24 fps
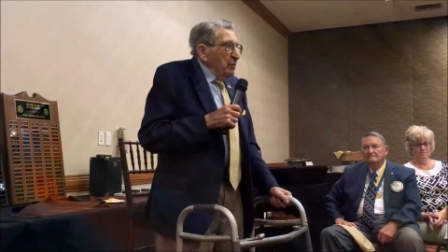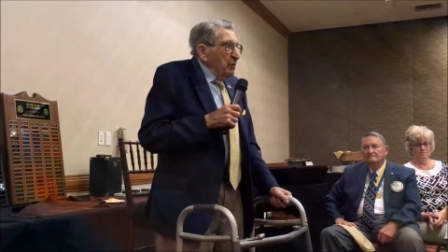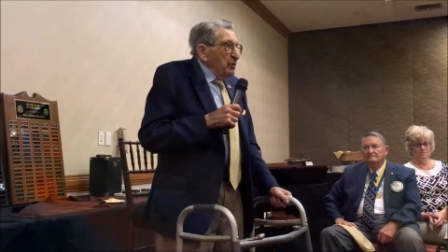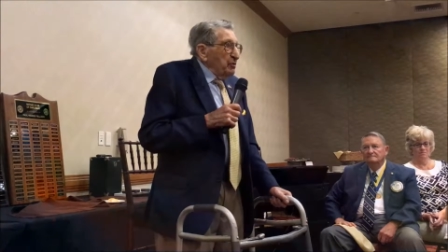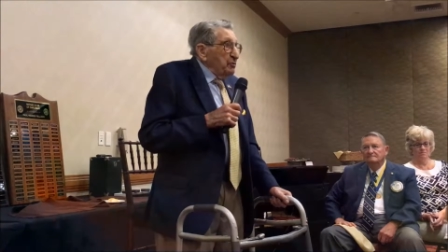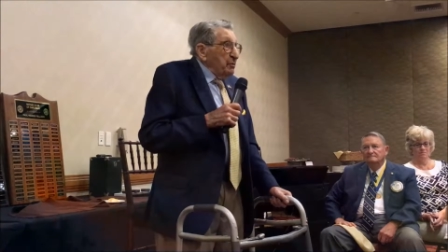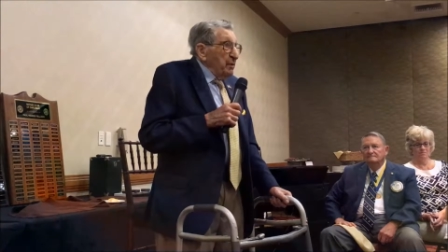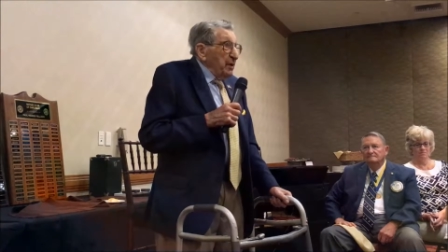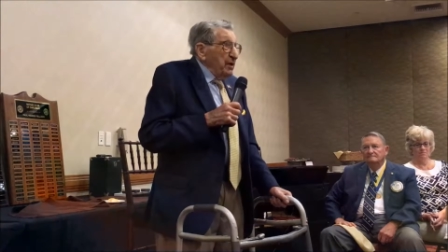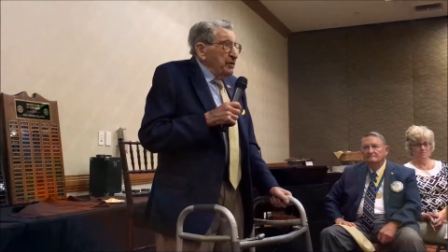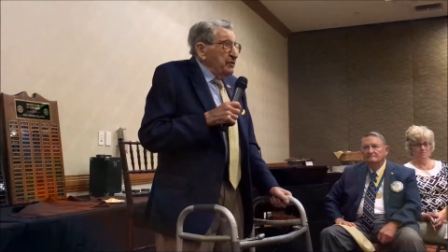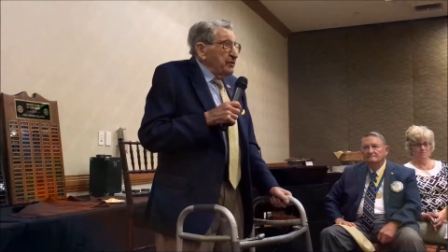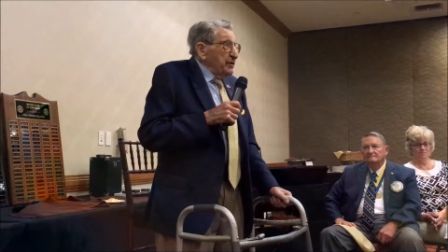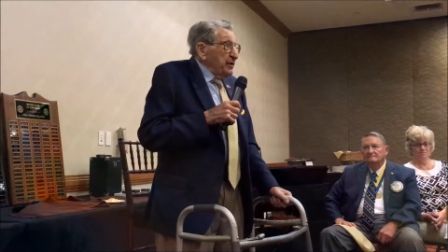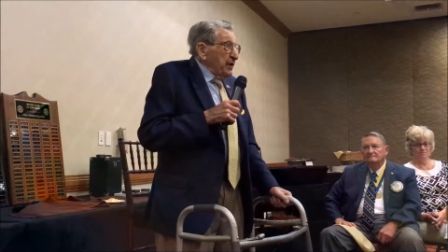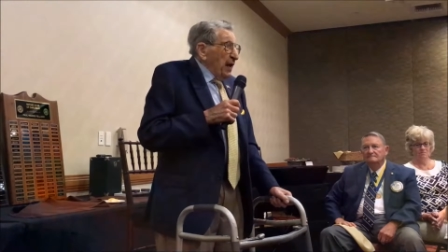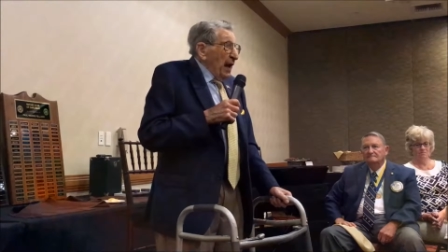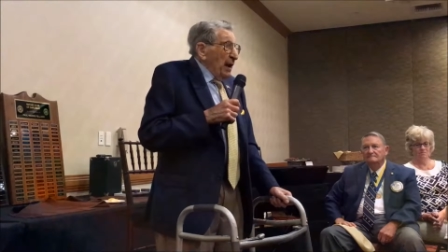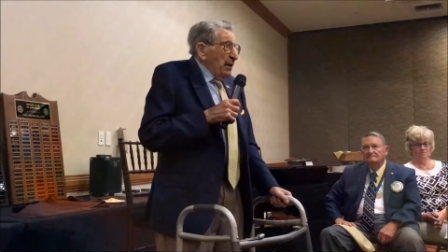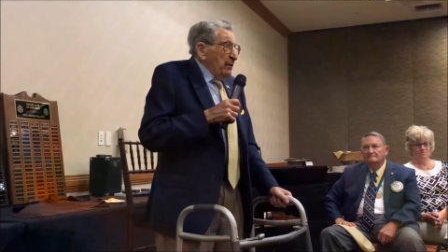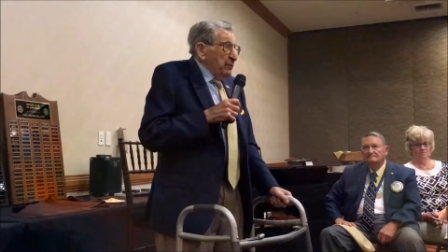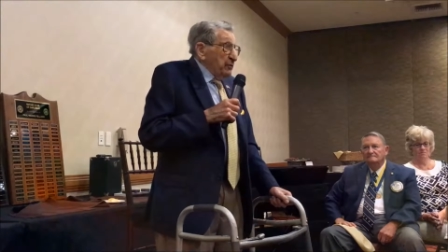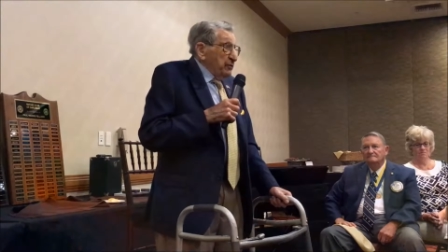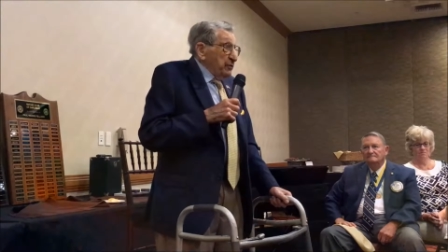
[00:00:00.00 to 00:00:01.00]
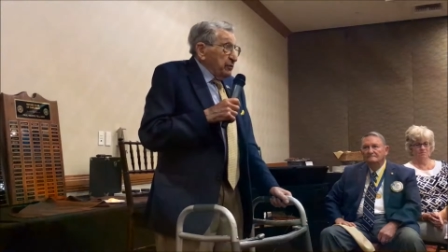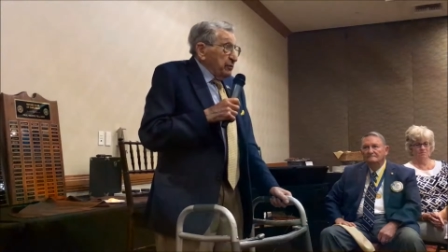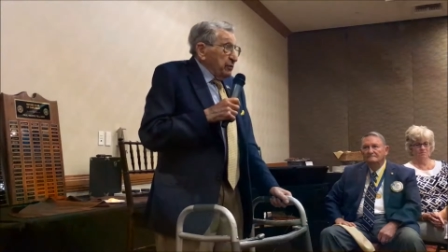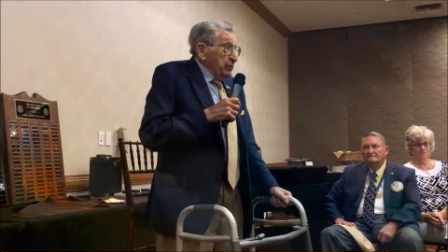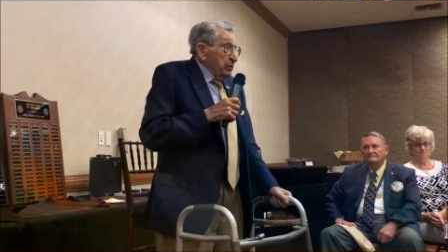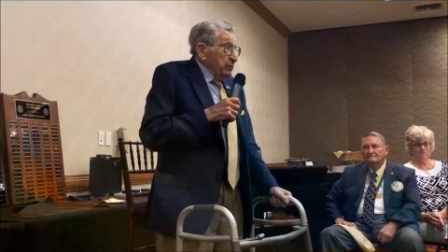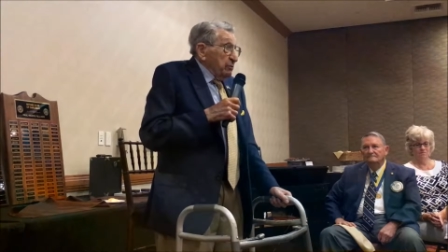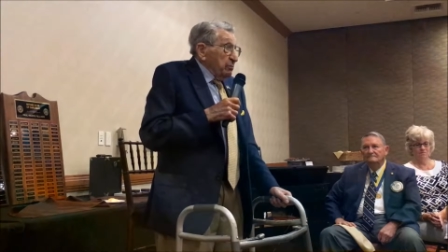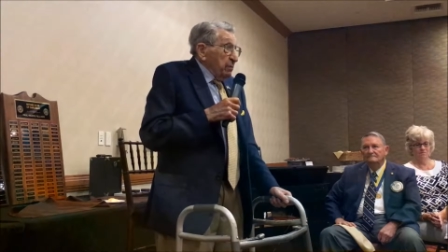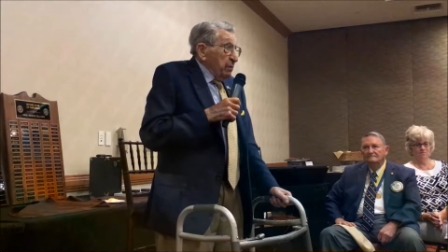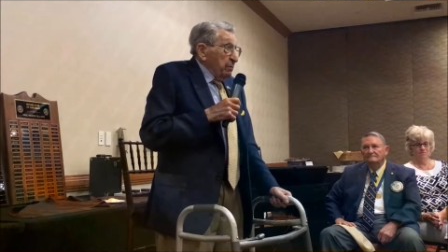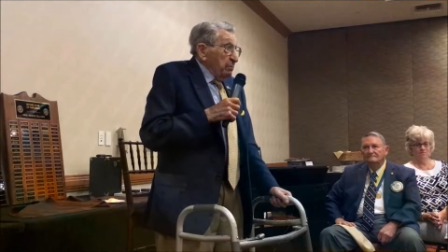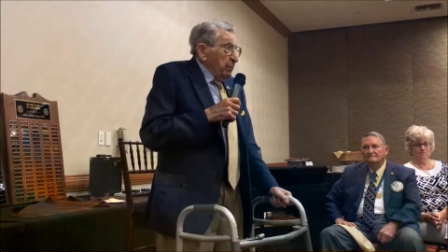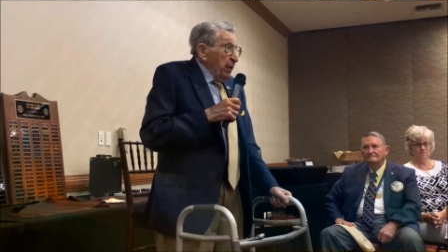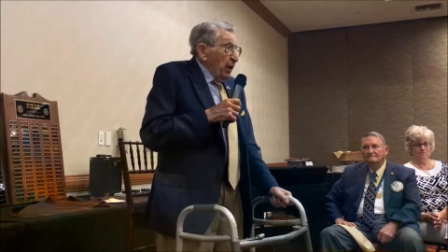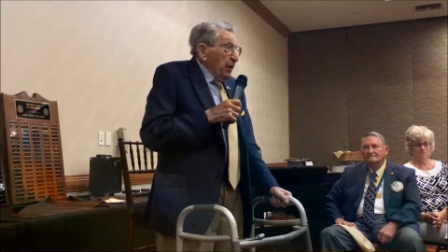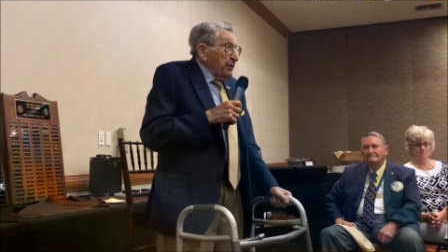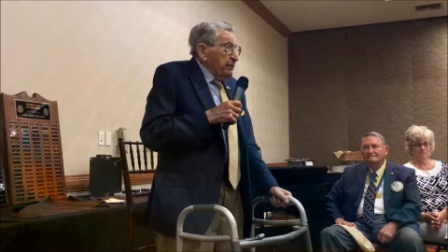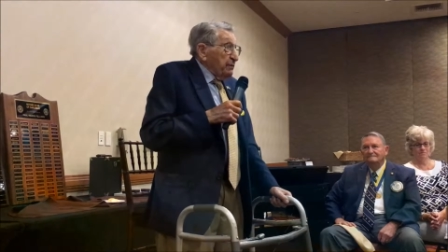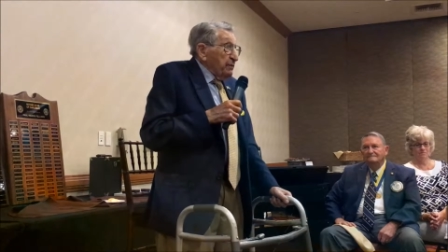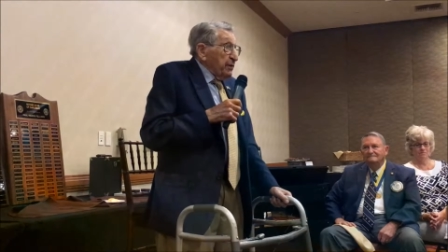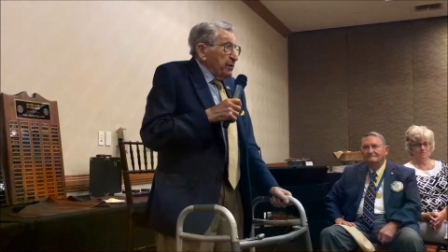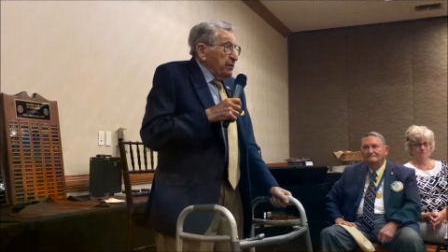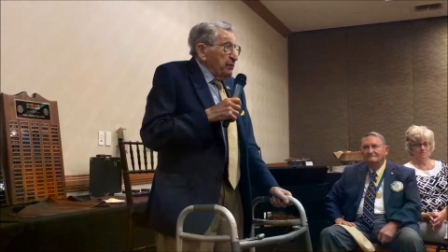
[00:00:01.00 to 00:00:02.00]
which means that I was
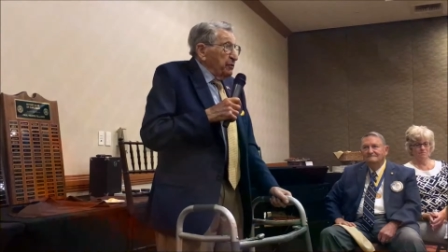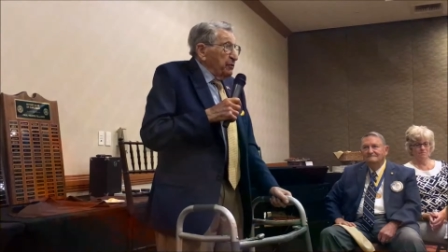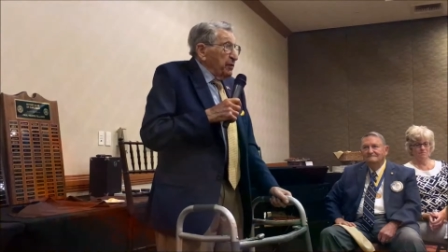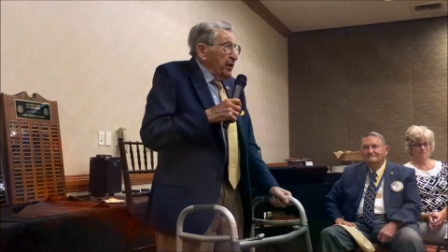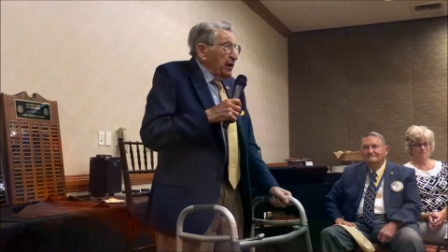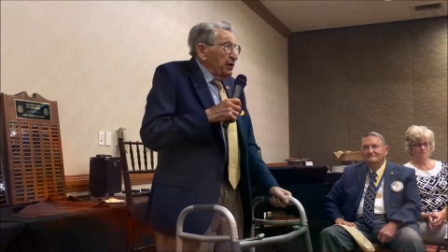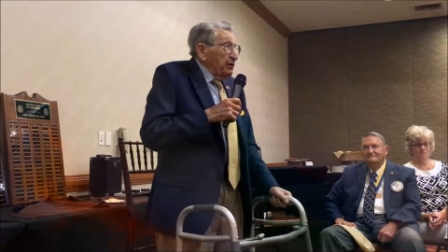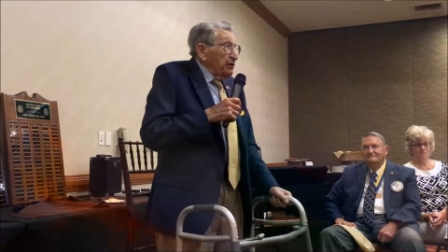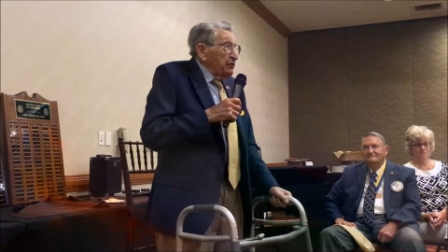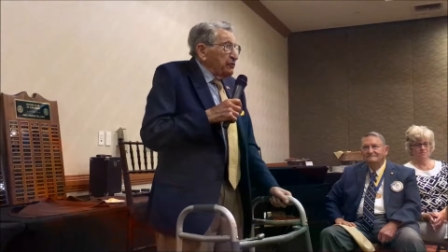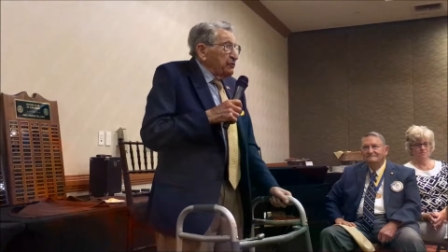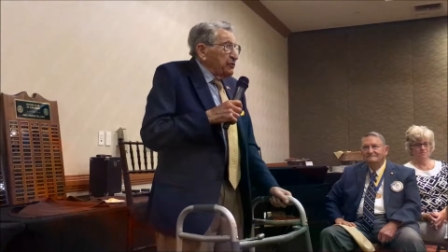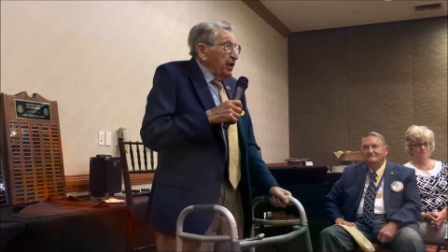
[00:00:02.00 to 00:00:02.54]
part of the United